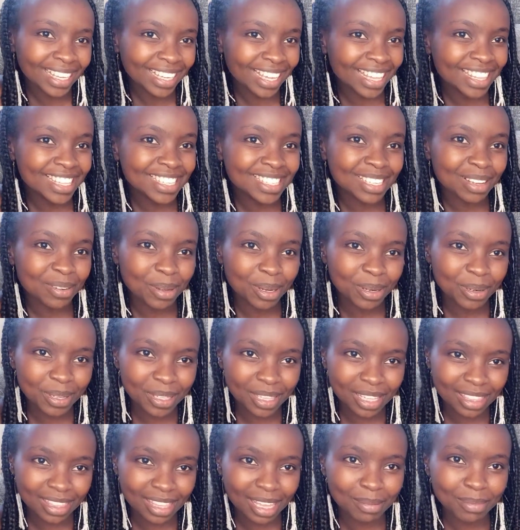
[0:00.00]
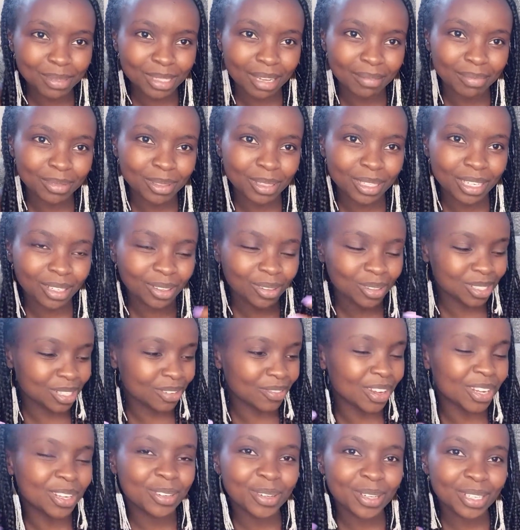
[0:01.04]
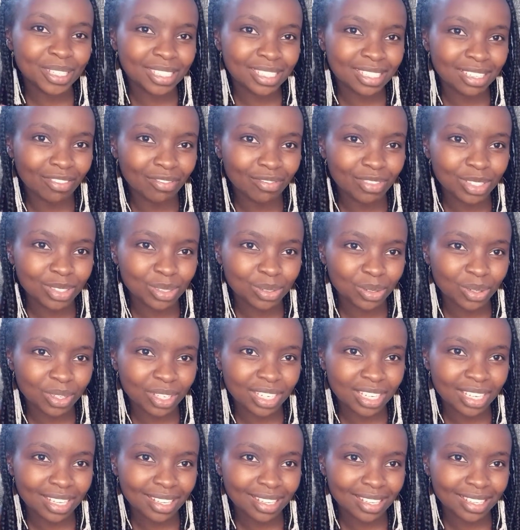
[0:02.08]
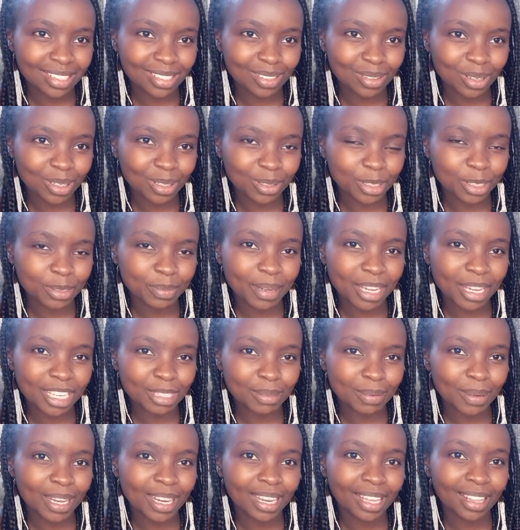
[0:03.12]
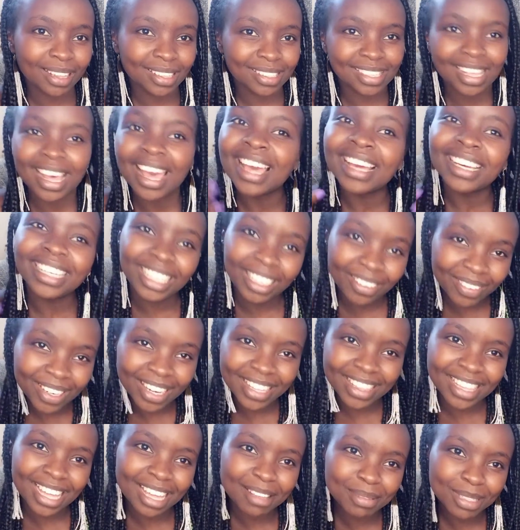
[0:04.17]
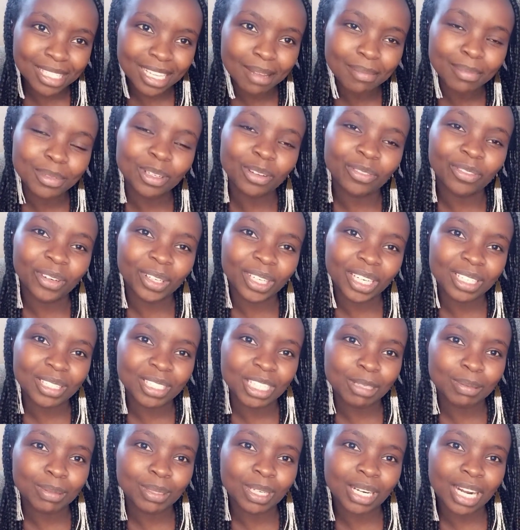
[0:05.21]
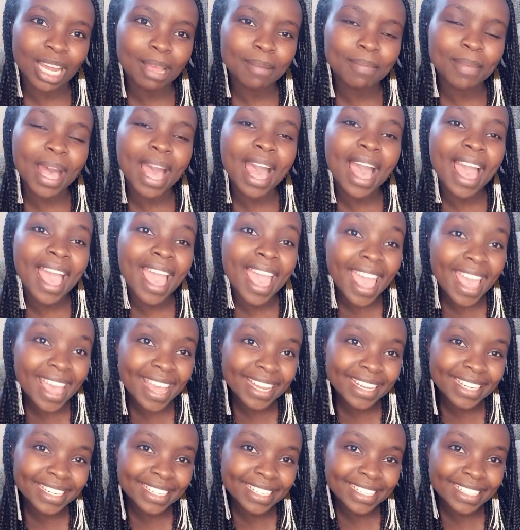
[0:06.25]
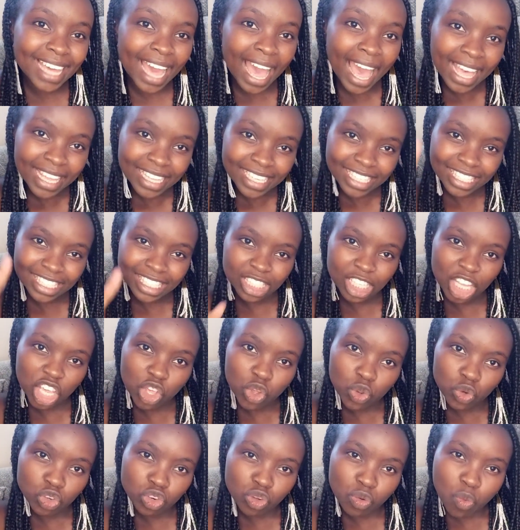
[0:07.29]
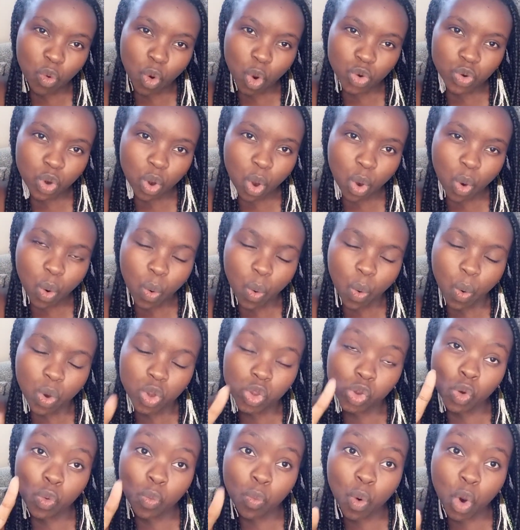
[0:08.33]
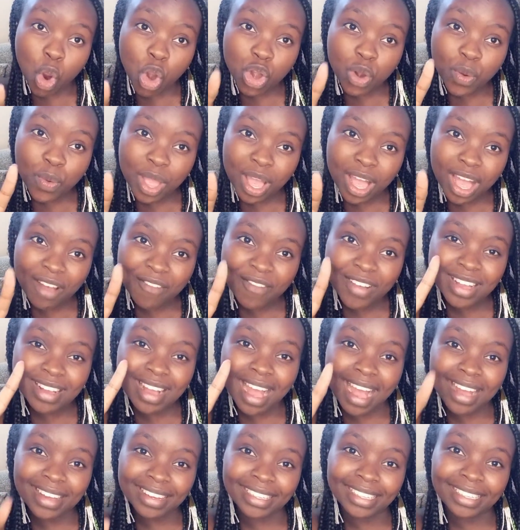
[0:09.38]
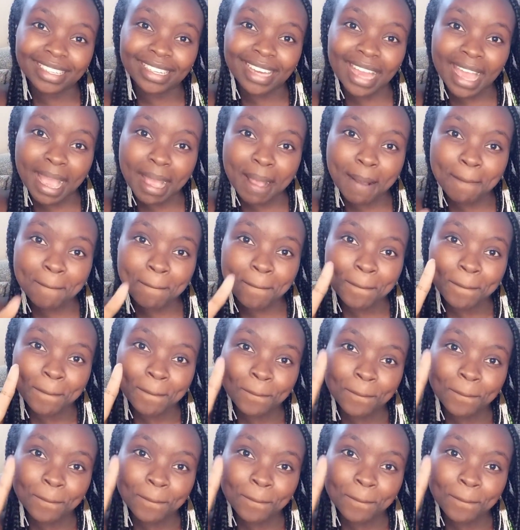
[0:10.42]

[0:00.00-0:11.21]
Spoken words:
Yeah, this is how we're doing the thumbs up today, because if I do it visually, it's going to smudge my nails. Give it a thumbs up, don't forget to subscribe, and see you tomorrow. Tomorrow we're having a game